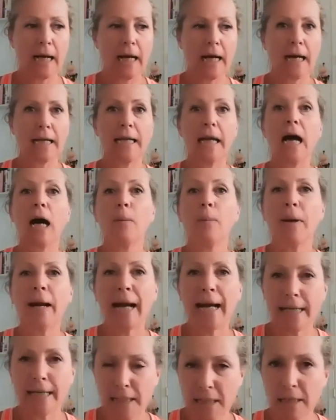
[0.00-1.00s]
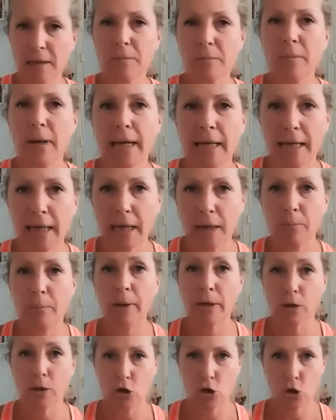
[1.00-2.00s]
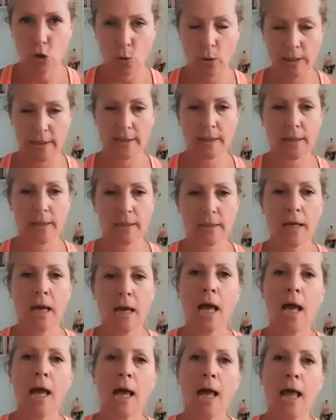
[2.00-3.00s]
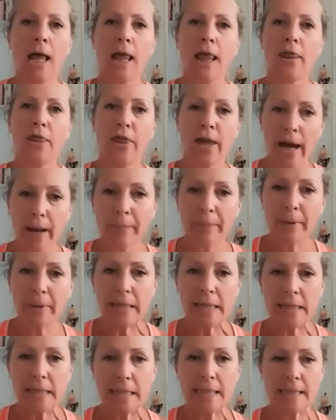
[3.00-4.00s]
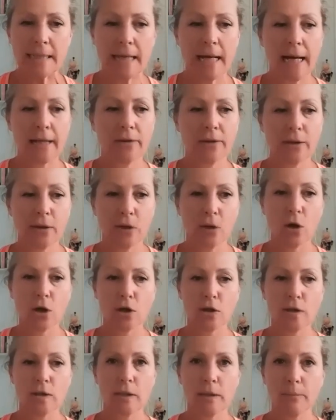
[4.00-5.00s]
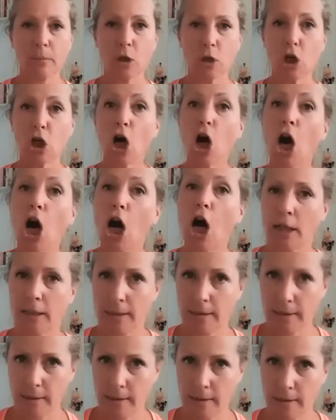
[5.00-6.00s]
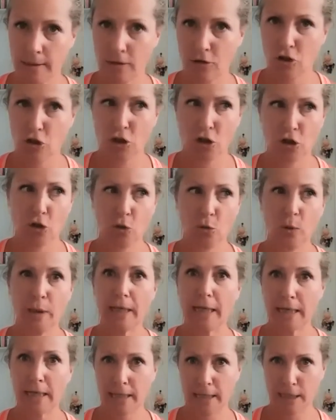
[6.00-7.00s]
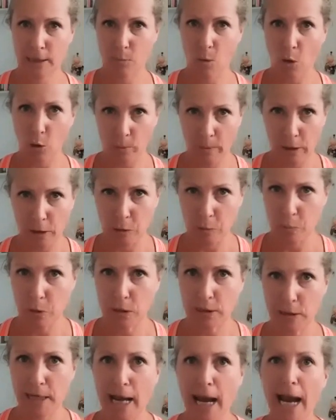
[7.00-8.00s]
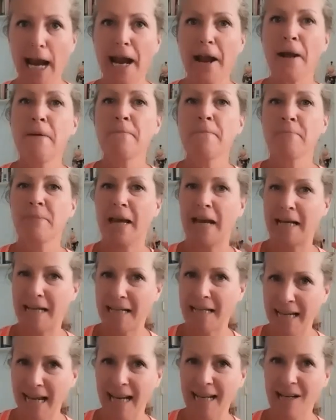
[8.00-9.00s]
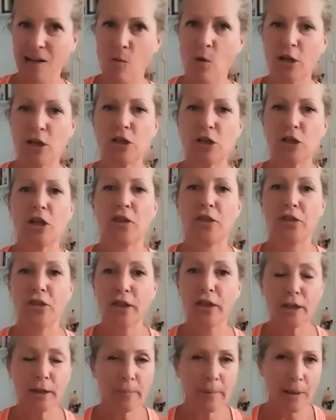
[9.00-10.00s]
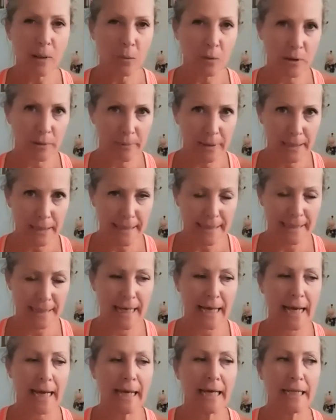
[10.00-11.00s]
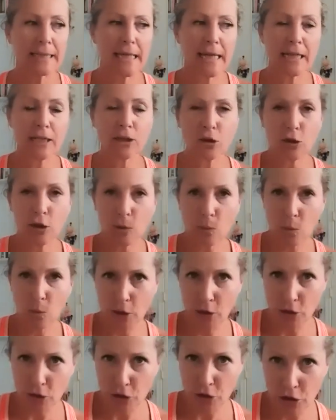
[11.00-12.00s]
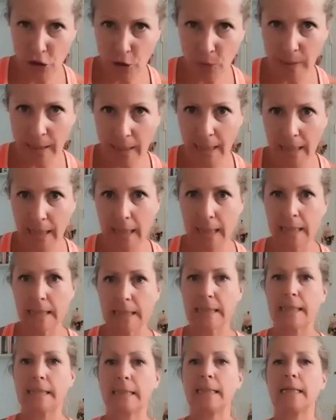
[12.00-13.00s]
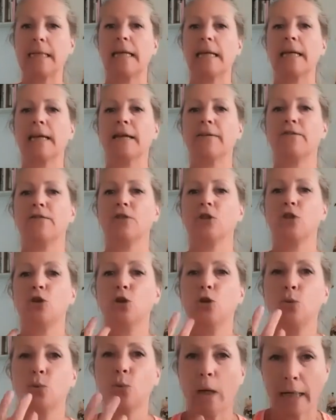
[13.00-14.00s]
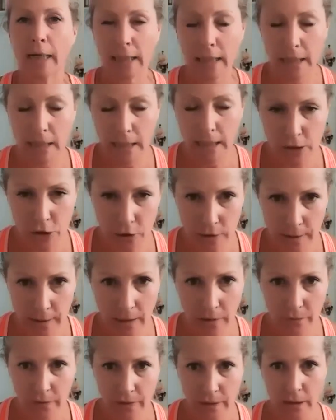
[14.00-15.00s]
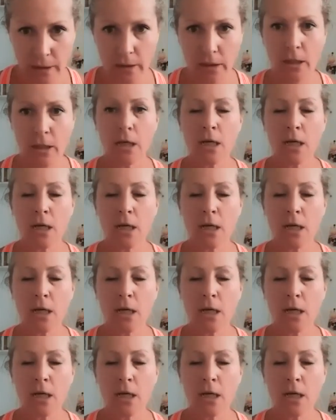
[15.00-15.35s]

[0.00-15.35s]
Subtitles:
an uphand in making better choices. That being said, there are some cons to eating smaller meals per day. And again, I want you to think about what I'm going to say and take a look at what you're doing and see if you recognize yourself here.